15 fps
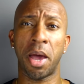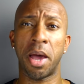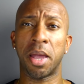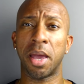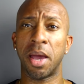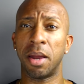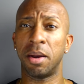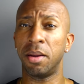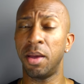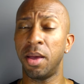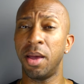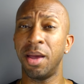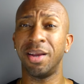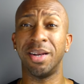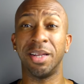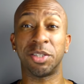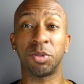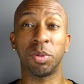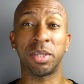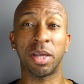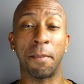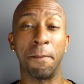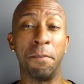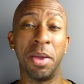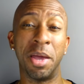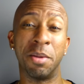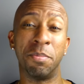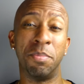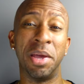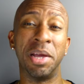again, this was a
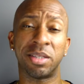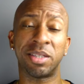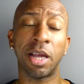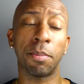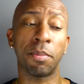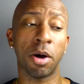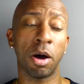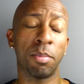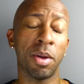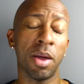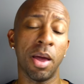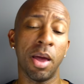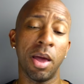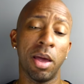big, big step up.